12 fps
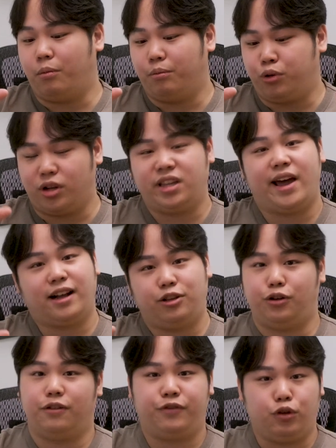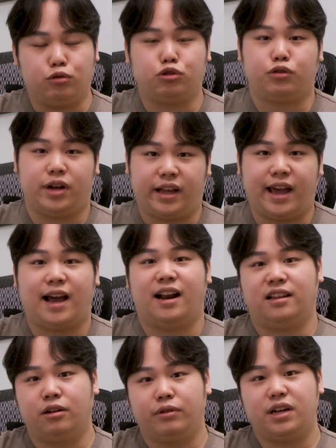protect your future in
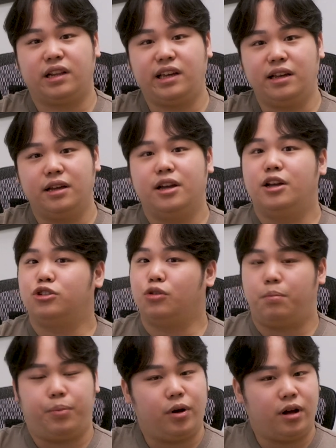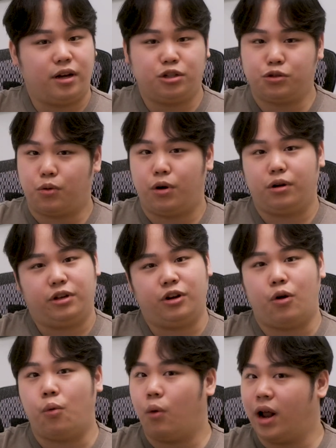Canada, really. So book a short,
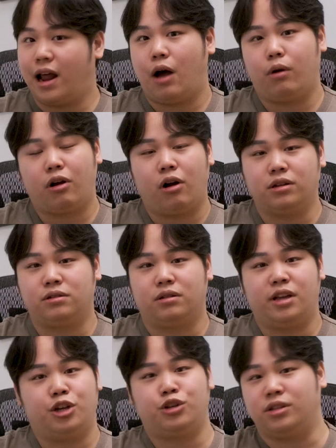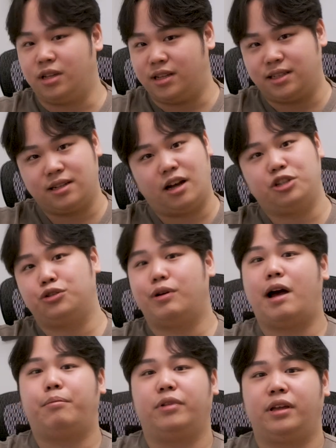1 hour consultation to discuss your
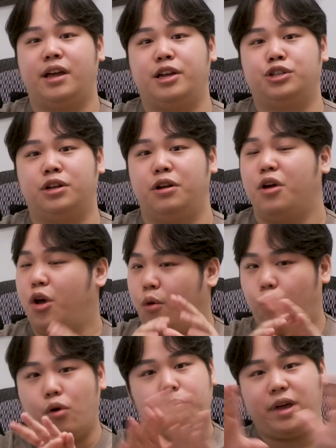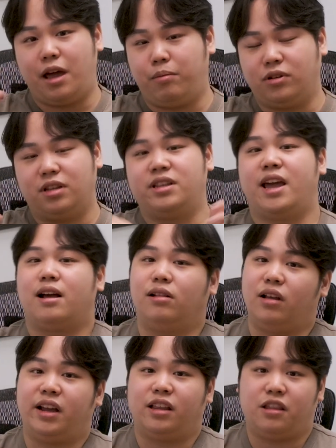application. We'll be able to take a
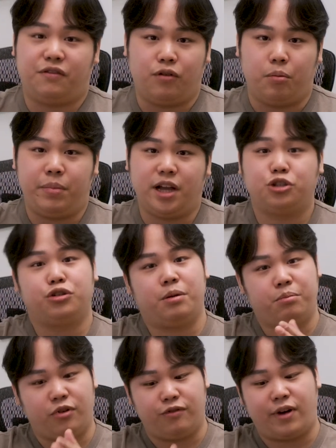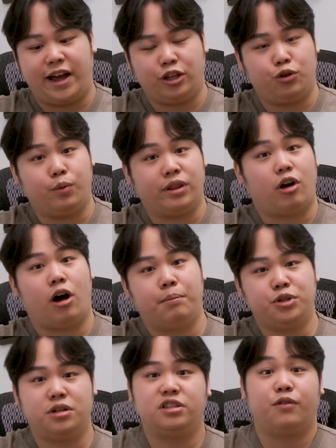look at the full picture and provide you with
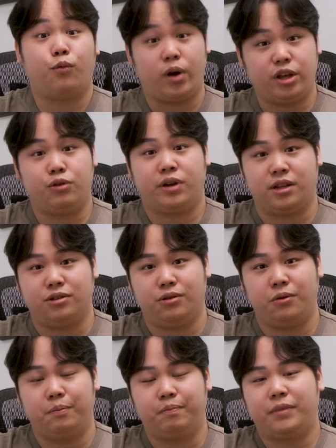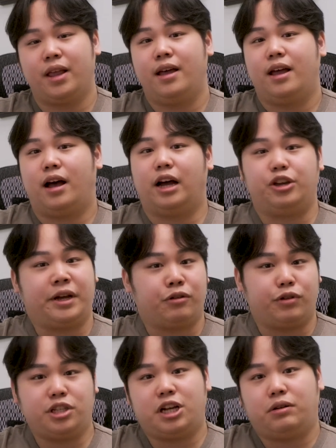options of what you can do. You can
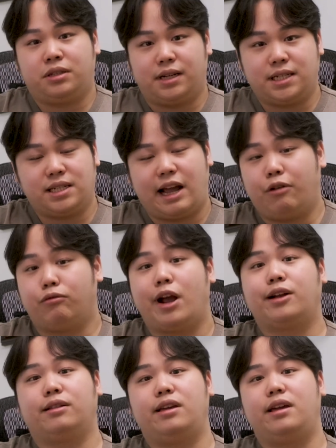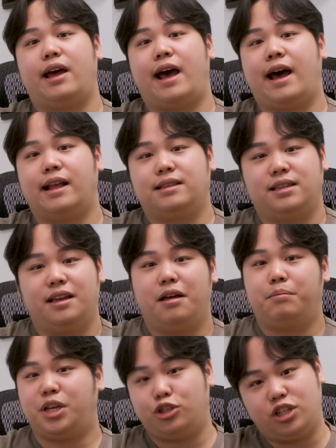reach out to us directly at
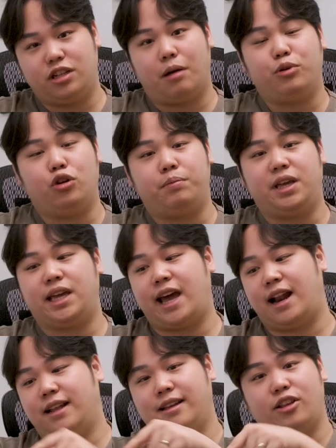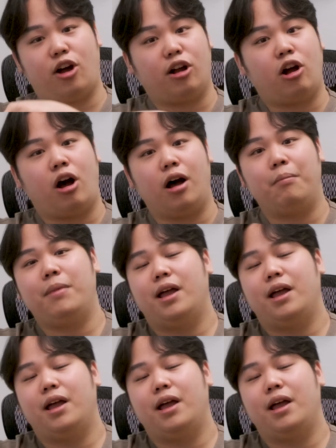pgwpcanada.com,